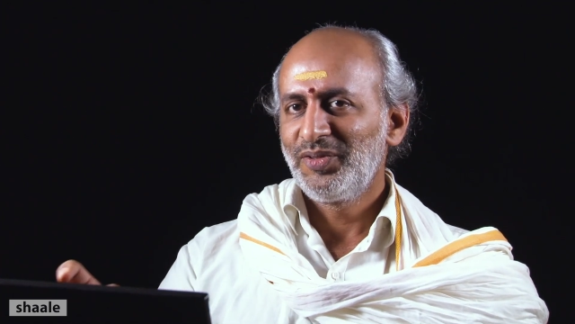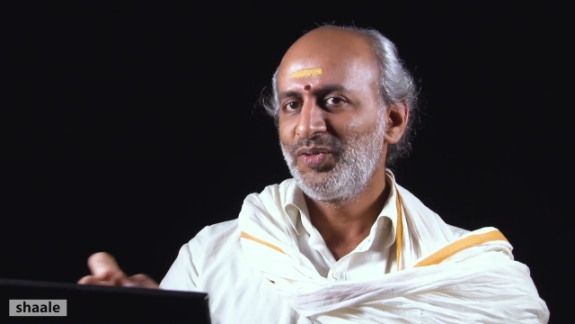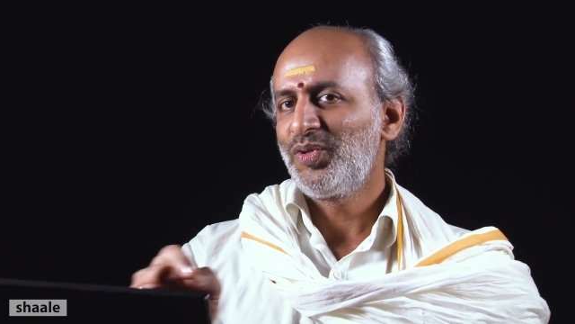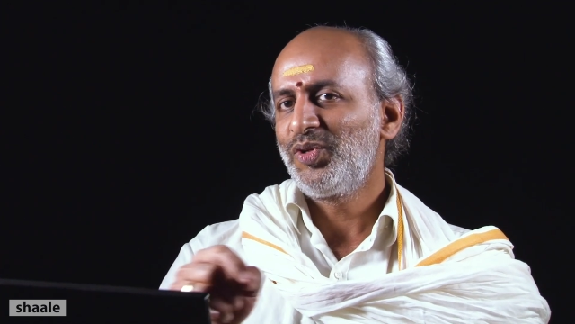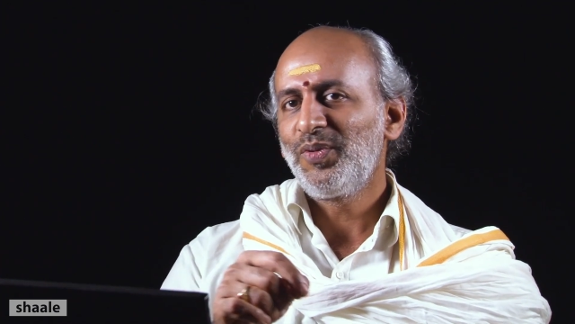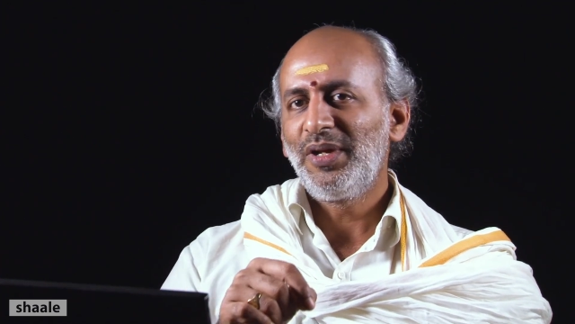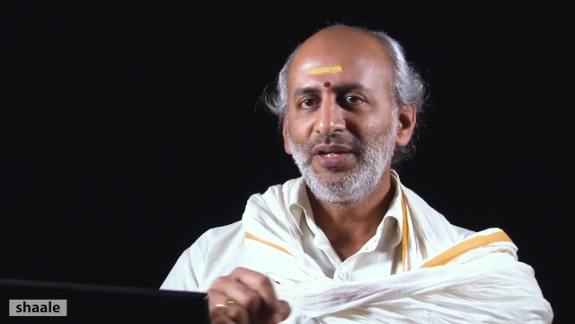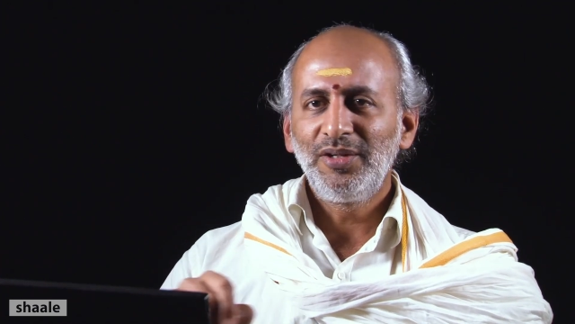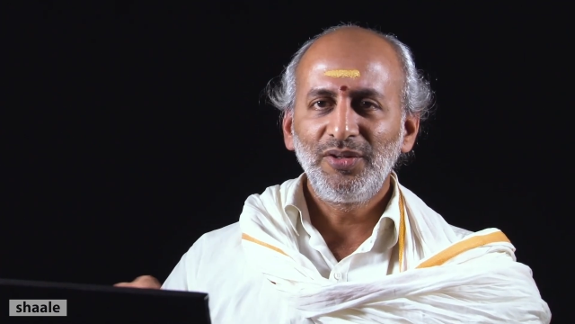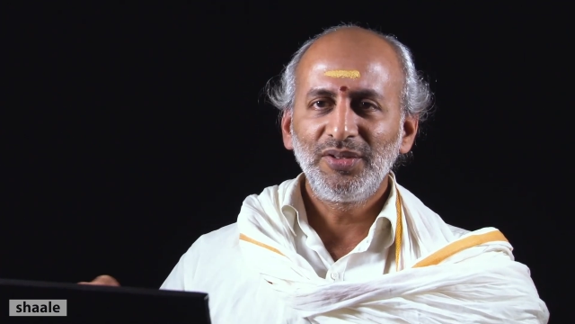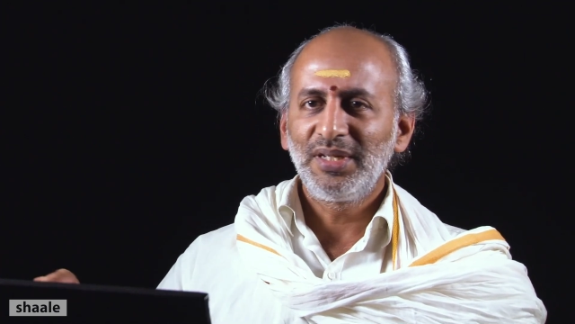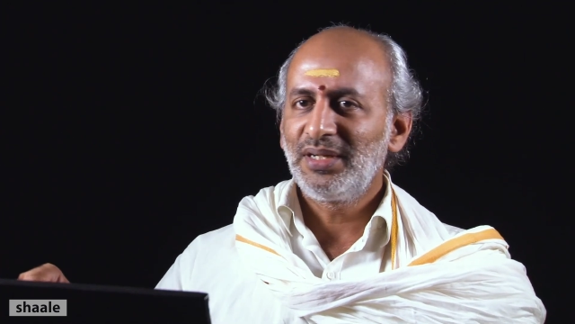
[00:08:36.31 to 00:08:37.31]
So, 12
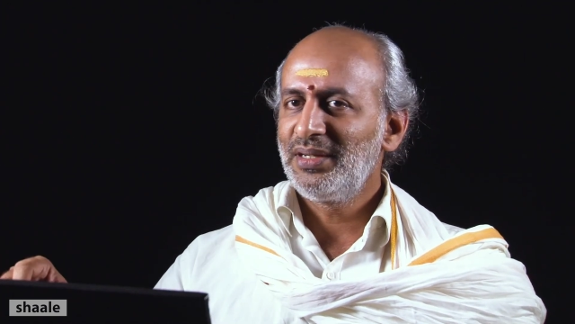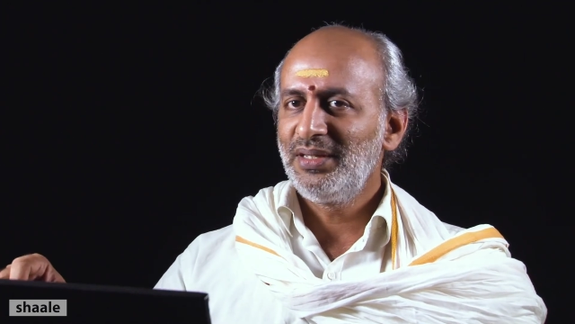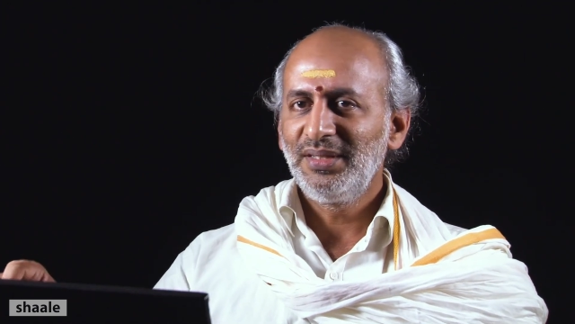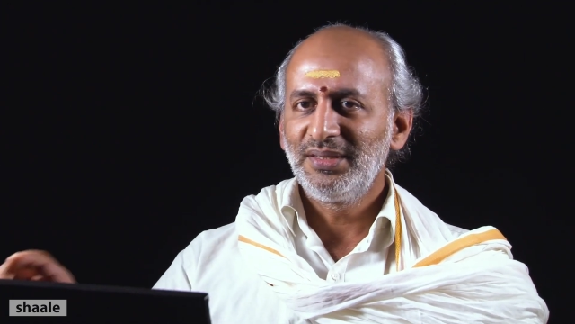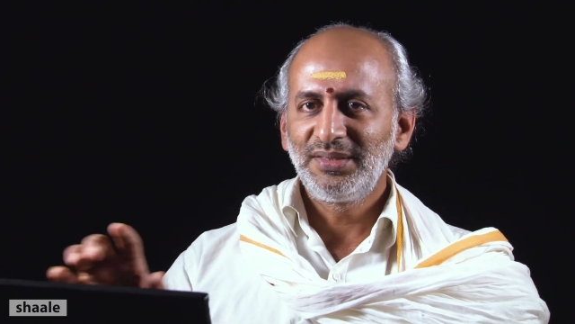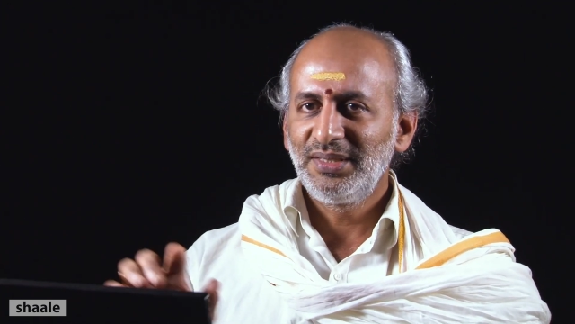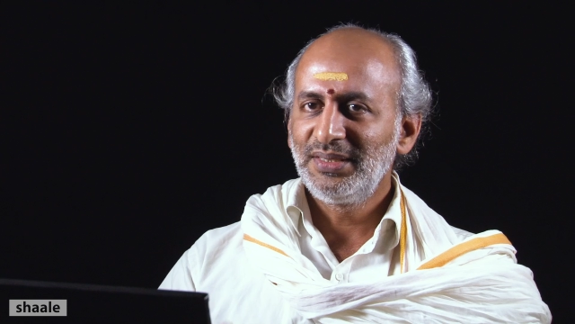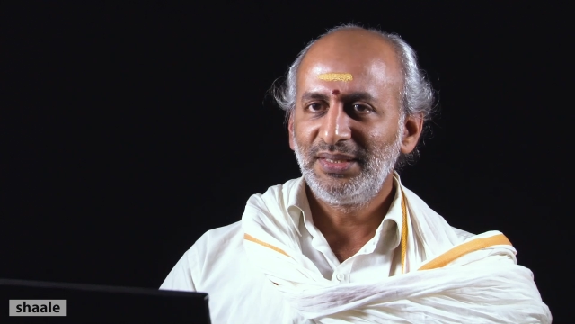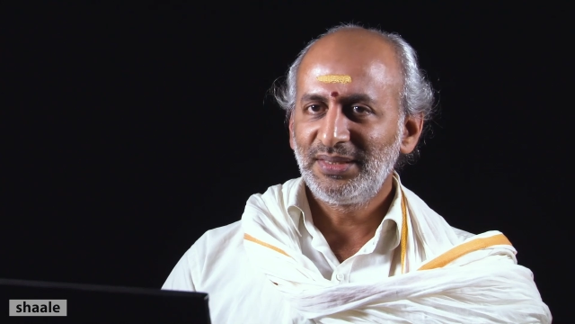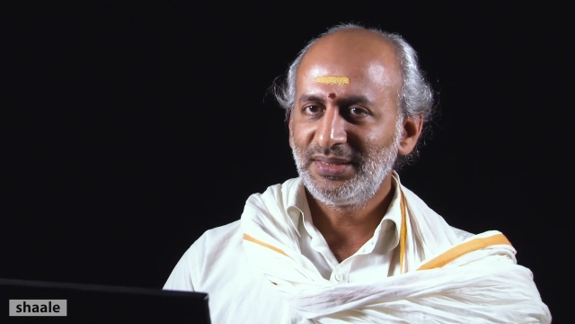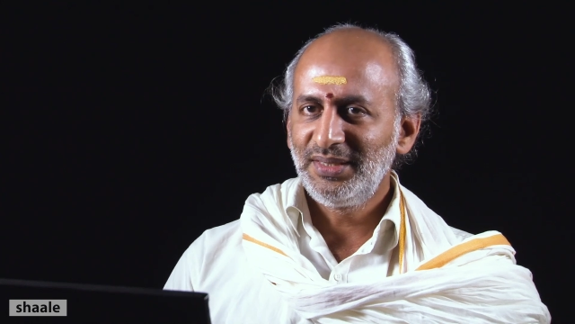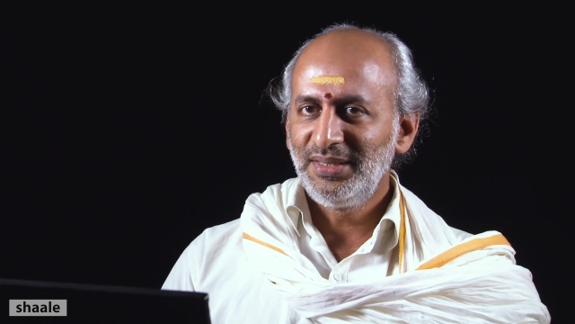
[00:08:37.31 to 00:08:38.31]
into 30 is
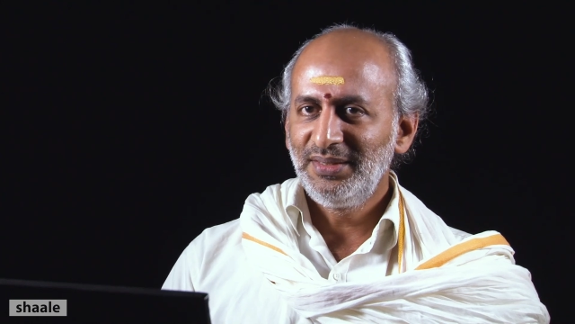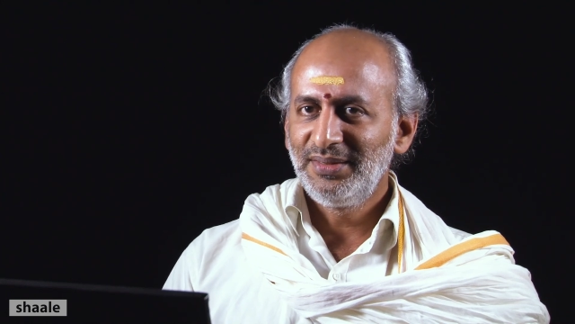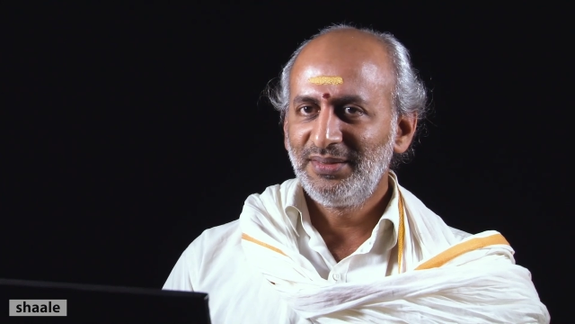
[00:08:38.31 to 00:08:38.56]
360.